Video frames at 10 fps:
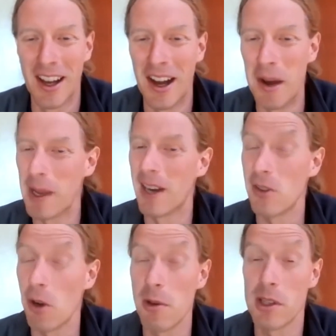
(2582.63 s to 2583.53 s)
Um, and it's
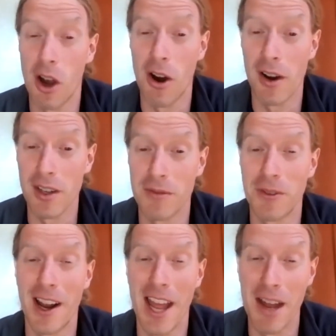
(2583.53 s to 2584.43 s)
always the hardest
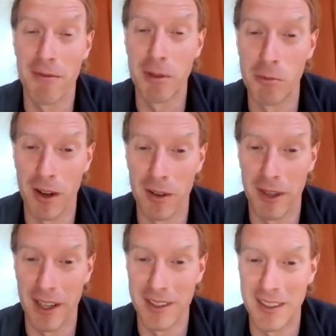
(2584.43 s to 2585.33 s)
for every one of
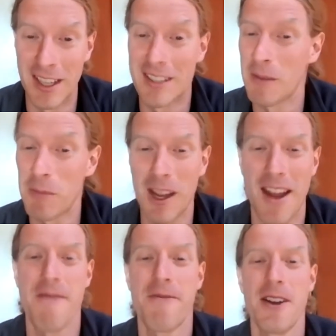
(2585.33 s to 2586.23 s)
us. It's something
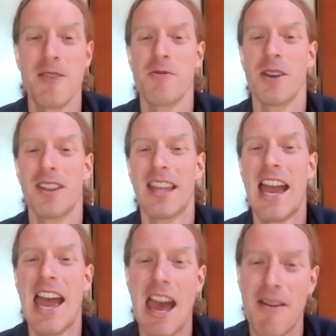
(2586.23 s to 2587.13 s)
I fight with
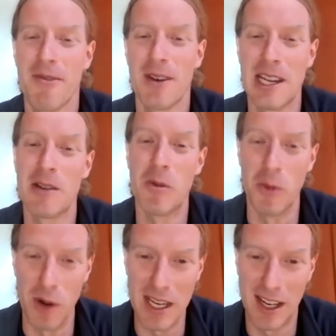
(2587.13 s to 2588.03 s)
every
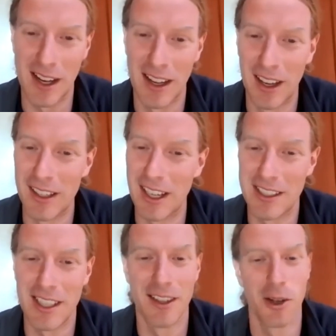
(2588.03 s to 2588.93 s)
week. You get
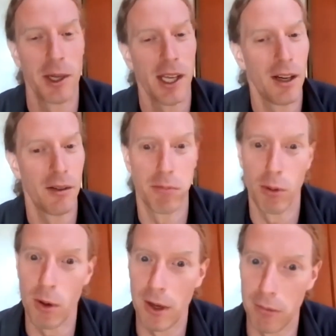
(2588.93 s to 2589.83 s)
to the end of your weekend and
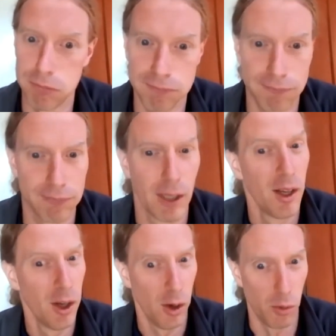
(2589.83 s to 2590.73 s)
boy,
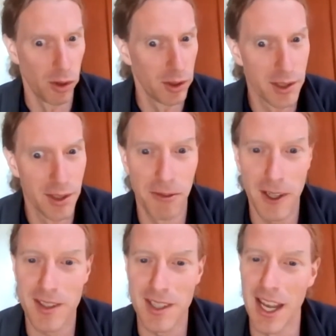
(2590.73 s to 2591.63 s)
world isn't
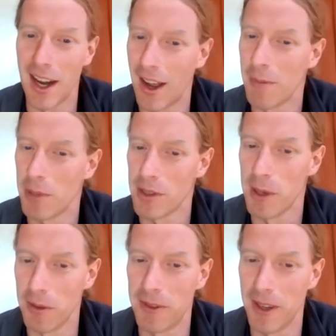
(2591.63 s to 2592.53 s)
fixed yet. I must
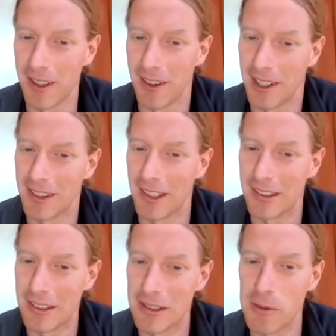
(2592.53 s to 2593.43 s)
be a failure at
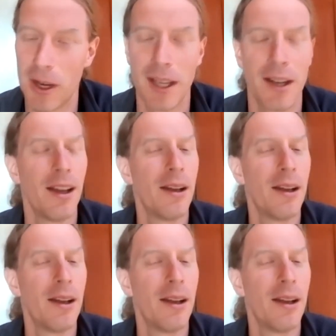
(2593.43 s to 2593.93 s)
this, right?